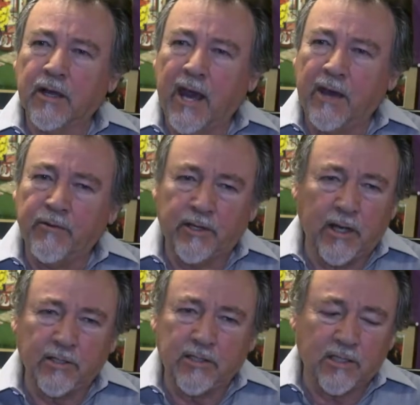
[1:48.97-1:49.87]

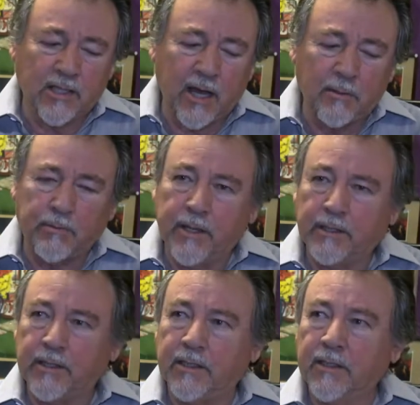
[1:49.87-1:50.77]
advertising, sign
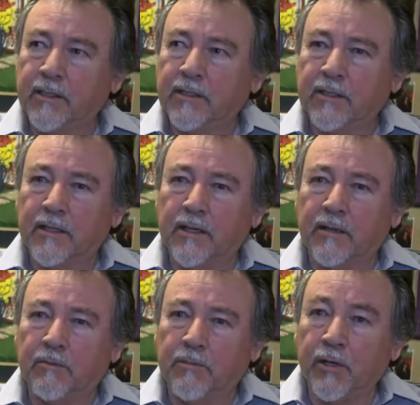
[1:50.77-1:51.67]
painting,
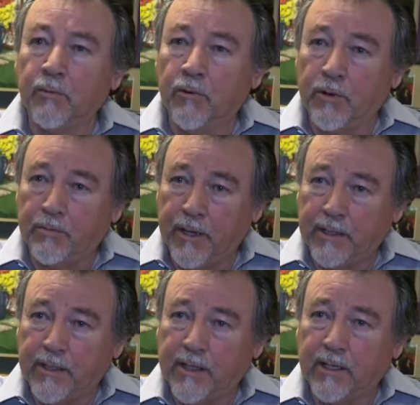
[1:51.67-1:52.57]
uh, billboard
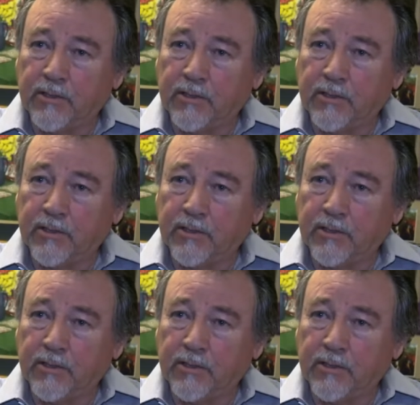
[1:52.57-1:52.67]
painting.